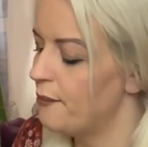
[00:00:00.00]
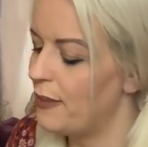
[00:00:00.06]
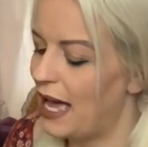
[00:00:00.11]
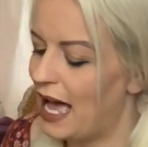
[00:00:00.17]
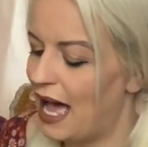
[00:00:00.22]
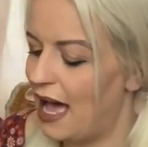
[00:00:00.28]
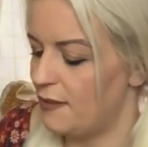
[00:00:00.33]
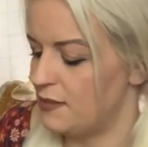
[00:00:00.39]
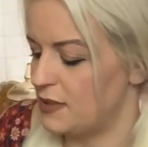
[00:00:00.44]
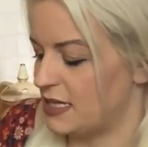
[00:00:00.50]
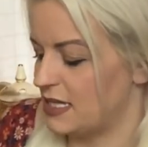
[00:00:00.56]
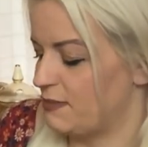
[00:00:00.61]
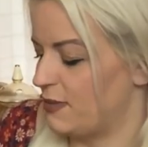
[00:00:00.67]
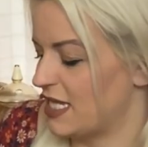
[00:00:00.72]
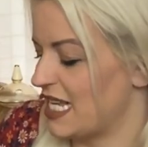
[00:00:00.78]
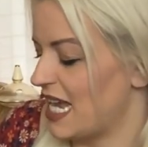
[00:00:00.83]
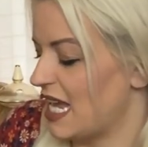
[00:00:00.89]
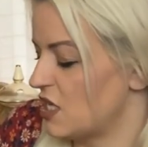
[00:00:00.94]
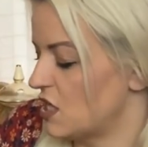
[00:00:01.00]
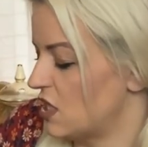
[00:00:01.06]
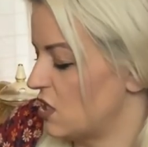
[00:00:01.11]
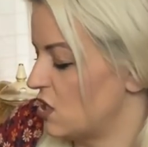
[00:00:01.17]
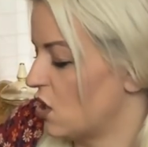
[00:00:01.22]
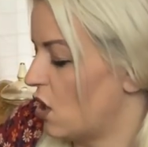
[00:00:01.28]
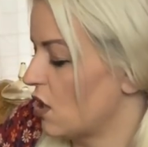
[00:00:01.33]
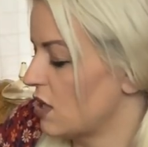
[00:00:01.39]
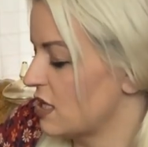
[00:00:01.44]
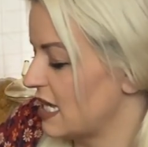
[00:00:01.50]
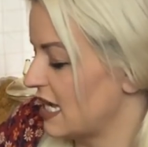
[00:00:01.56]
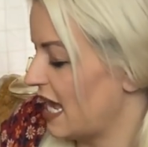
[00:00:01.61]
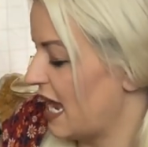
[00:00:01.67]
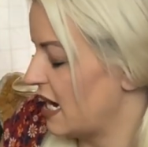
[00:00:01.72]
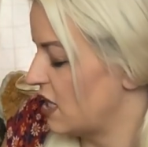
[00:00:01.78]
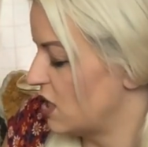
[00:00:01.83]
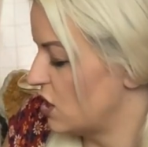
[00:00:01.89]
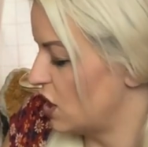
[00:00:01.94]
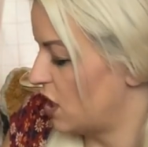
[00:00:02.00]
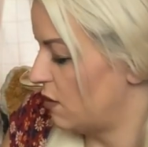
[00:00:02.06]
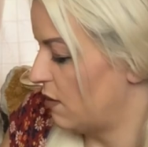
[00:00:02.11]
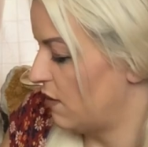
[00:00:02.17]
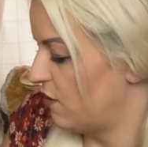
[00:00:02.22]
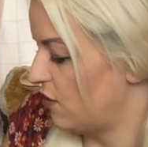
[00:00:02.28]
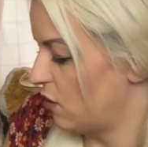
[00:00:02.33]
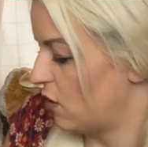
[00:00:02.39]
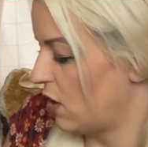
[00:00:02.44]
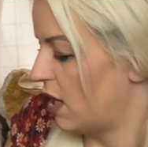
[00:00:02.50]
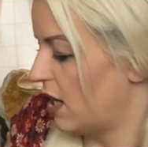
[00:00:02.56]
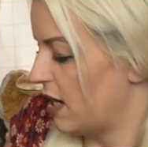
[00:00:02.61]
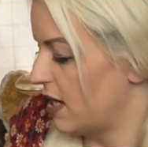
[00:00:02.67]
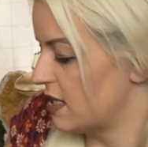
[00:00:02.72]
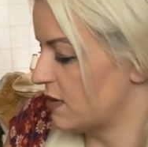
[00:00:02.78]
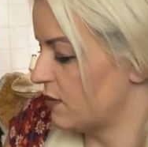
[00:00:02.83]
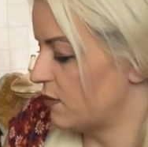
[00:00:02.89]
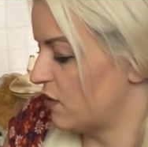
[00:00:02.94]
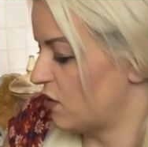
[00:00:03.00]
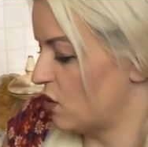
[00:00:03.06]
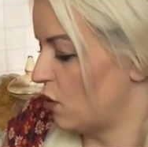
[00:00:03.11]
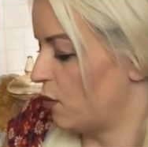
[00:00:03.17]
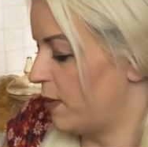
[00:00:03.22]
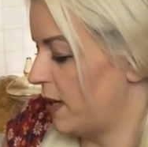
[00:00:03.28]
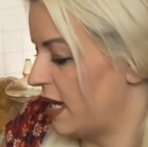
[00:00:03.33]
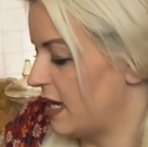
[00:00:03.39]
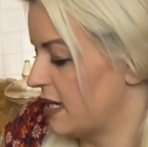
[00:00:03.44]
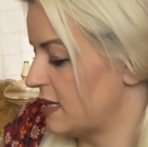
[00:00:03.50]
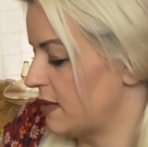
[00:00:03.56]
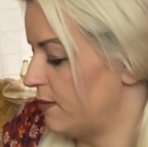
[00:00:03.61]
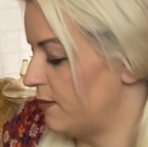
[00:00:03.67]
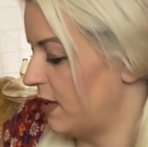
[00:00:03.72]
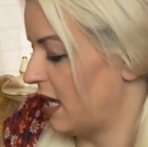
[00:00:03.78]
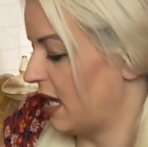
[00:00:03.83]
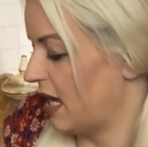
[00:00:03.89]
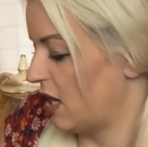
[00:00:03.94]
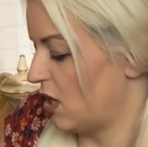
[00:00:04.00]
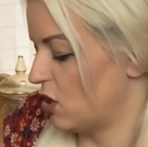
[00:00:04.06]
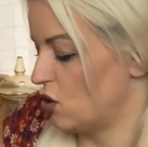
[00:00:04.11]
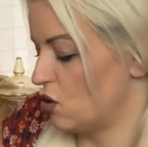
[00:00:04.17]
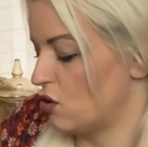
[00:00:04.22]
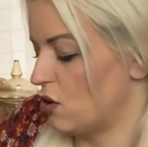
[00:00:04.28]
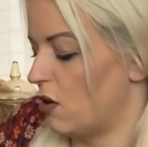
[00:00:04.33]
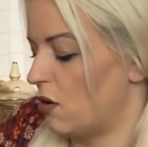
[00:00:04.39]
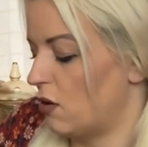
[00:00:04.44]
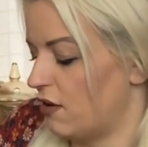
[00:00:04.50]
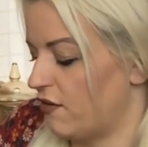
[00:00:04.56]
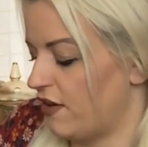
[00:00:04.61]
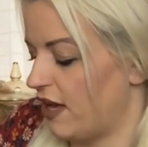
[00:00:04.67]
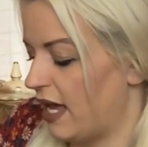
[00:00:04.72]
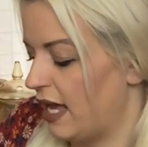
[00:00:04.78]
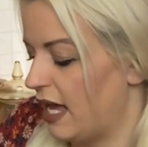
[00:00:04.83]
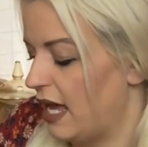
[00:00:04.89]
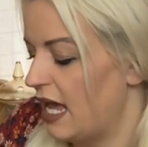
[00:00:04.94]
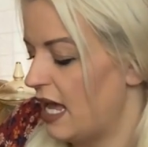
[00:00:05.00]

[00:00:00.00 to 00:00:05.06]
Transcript: perhaps potentially toxic energy with you guys, with your person being in control of it.